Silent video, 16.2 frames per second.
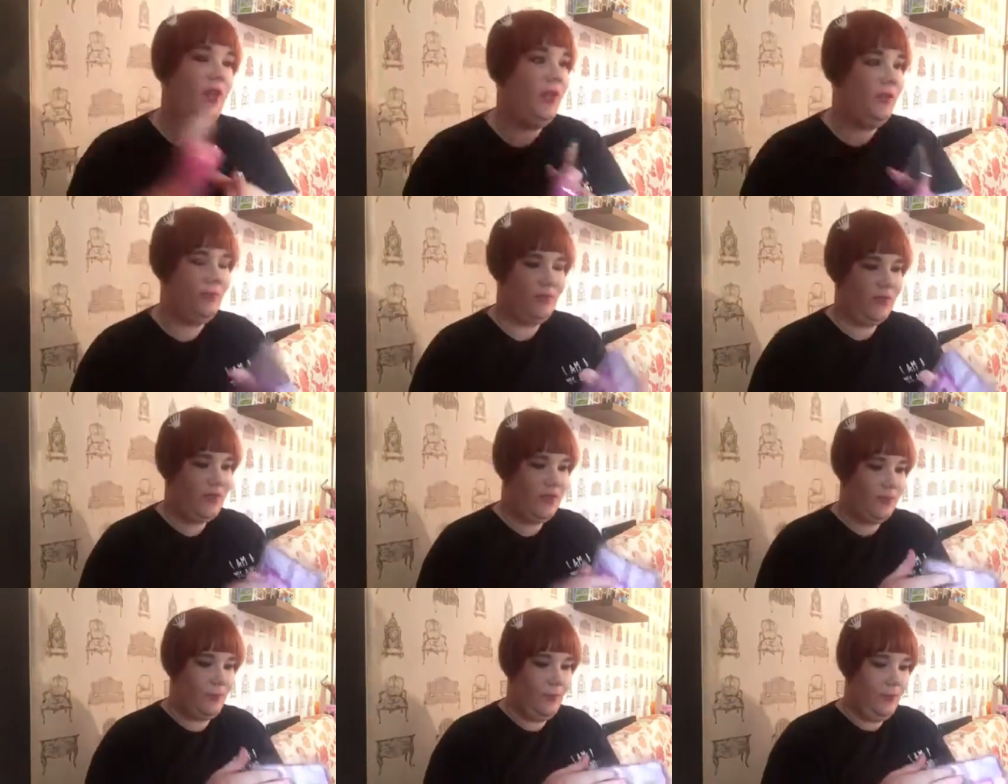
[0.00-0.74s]
I
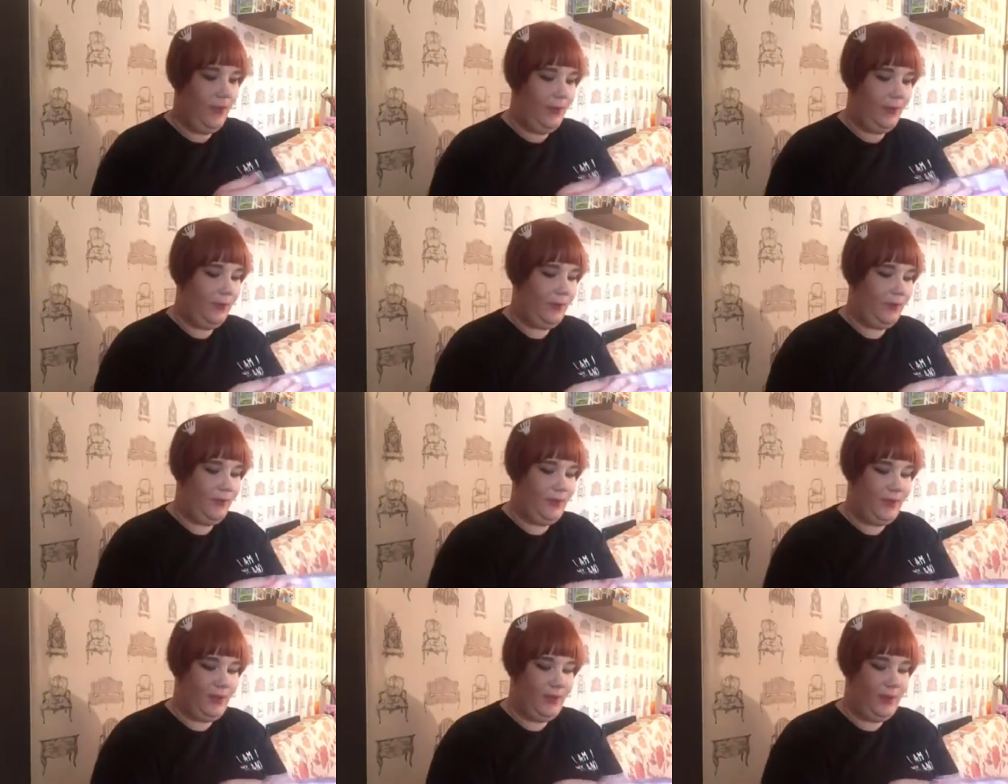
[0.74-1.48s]
swore I
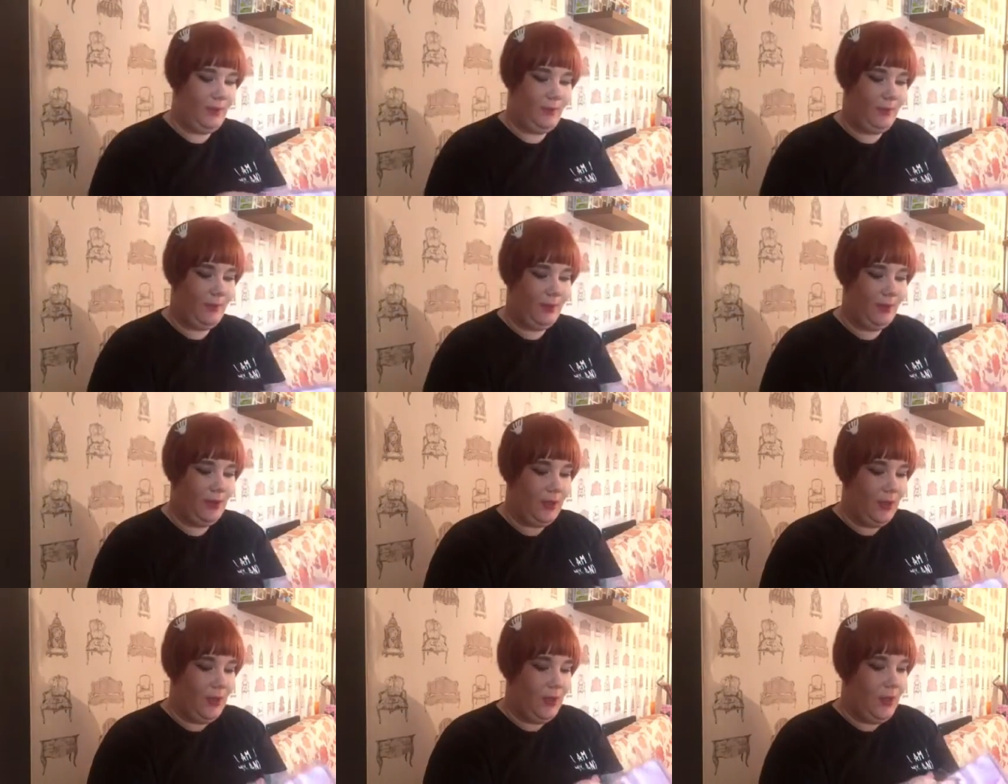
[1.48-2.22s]
ordered the yellow one.
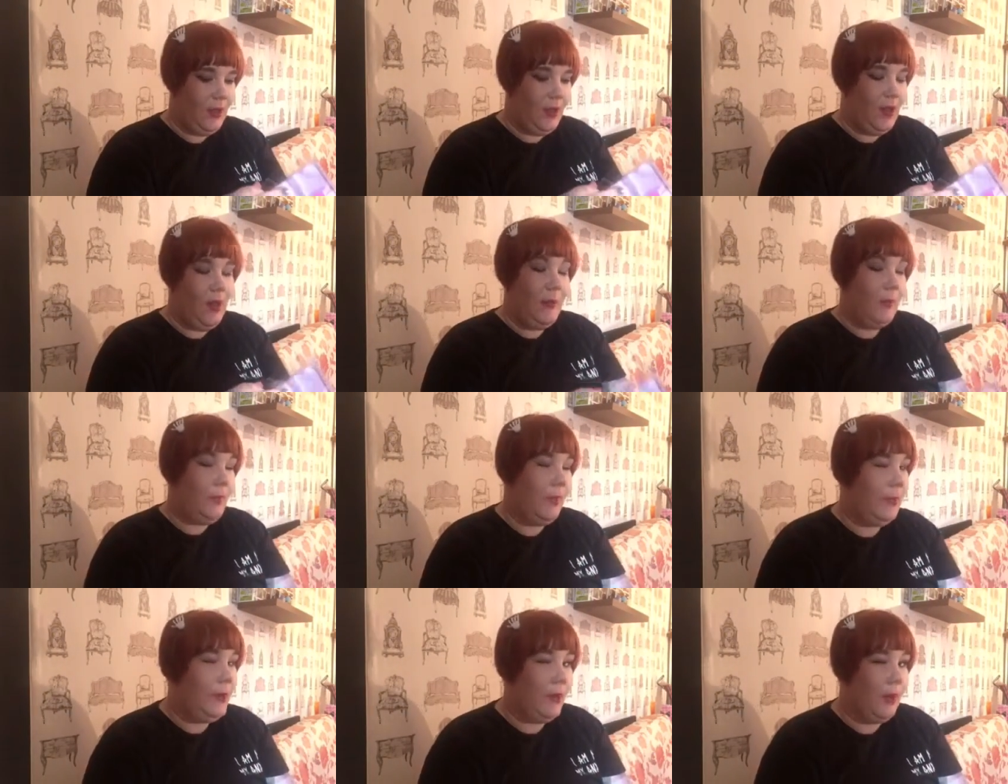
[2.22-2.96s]

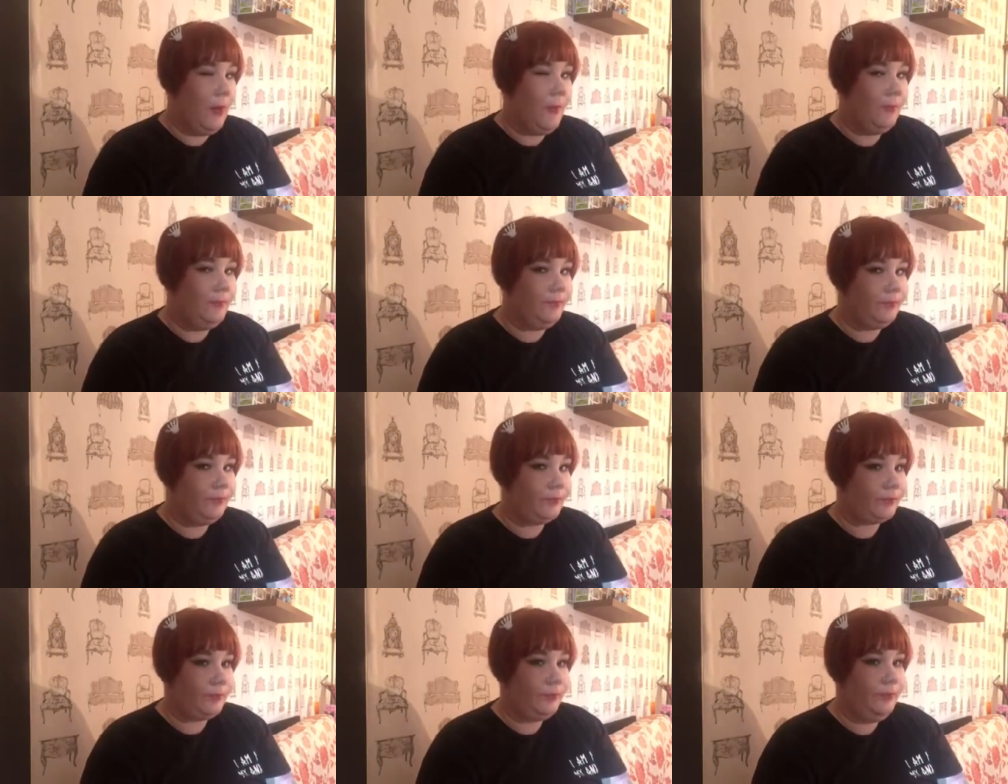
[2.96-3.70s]
Maybe not.
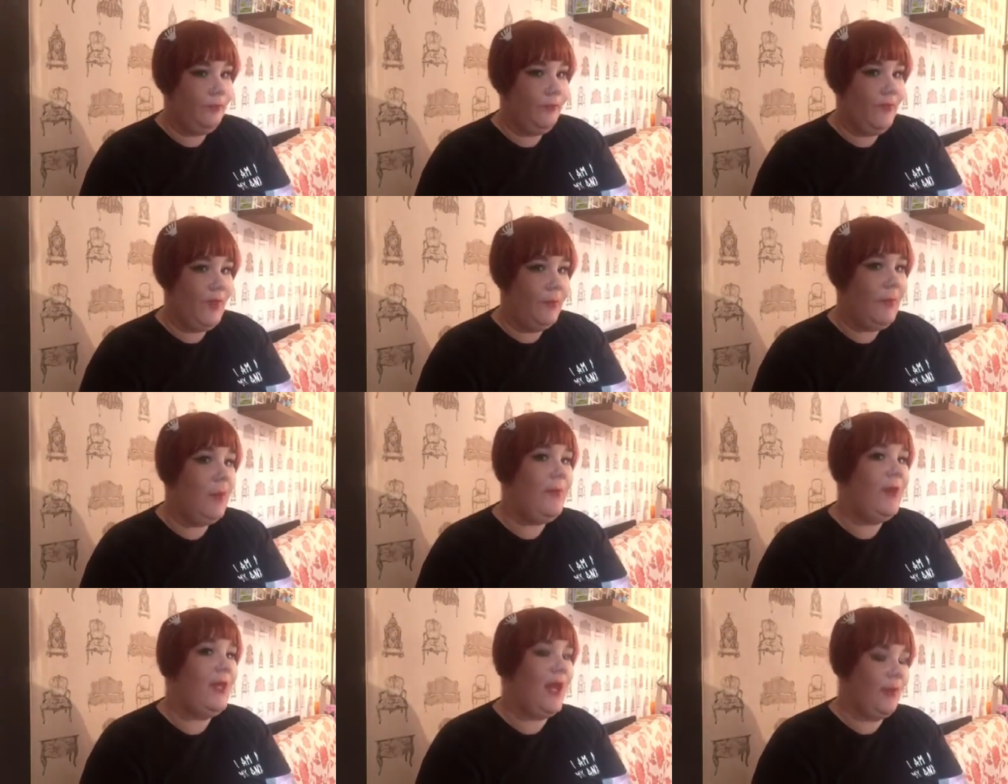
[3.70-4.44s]

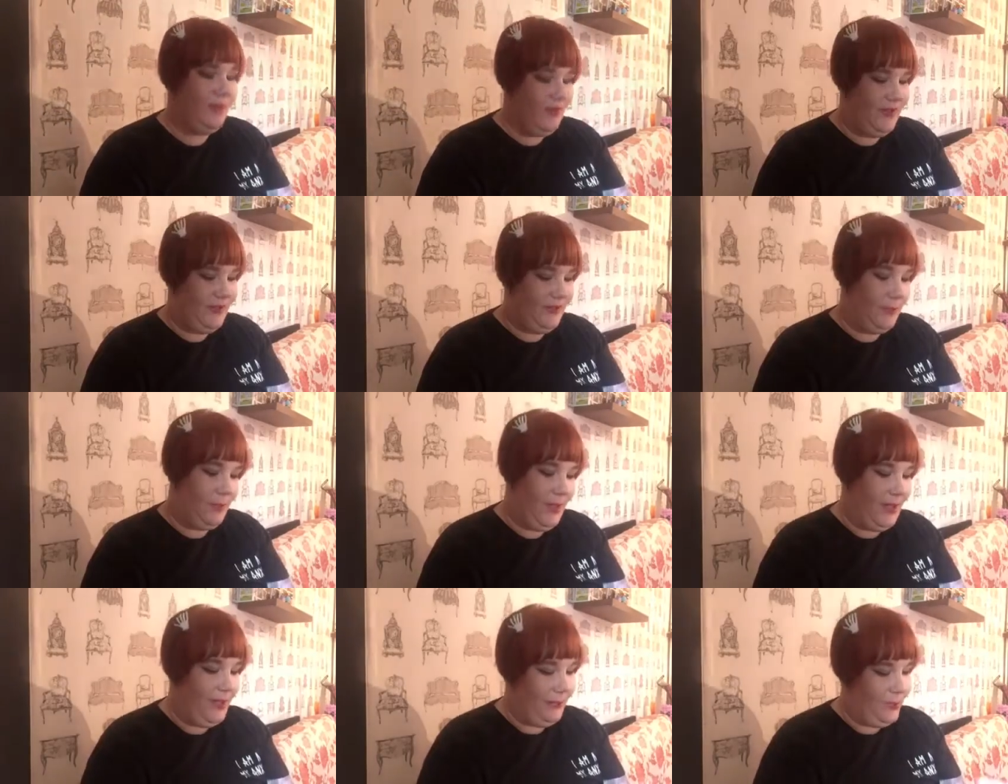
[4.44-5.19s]
Maybe I was
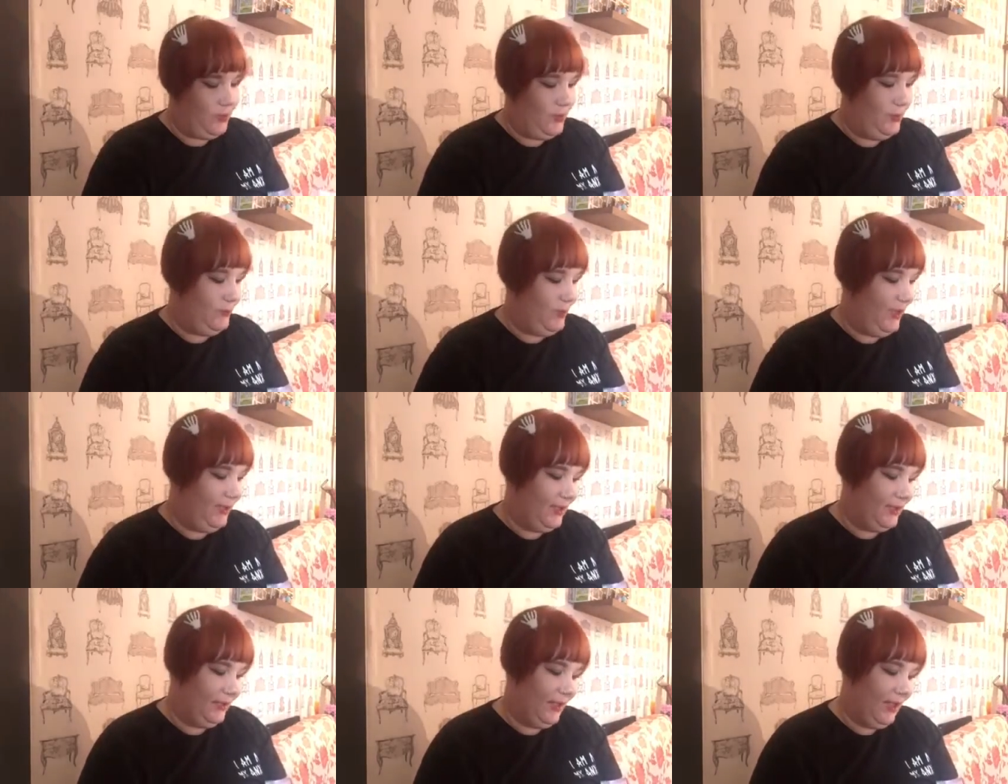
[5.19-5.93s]
debating between
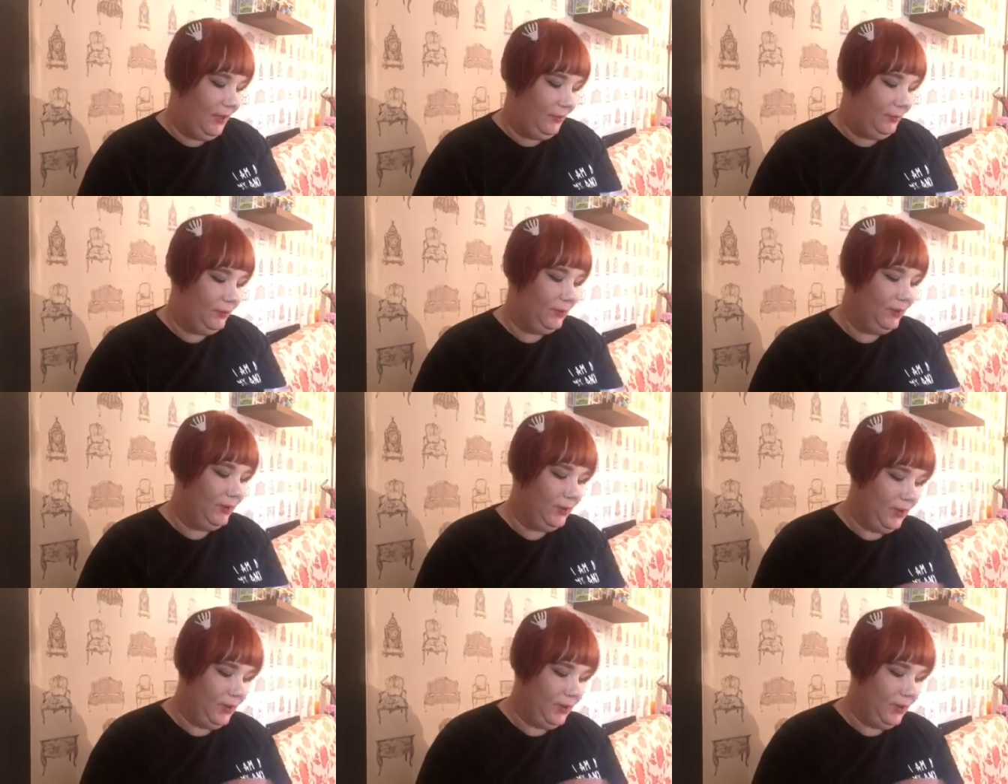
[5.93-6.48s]
pink and yellow.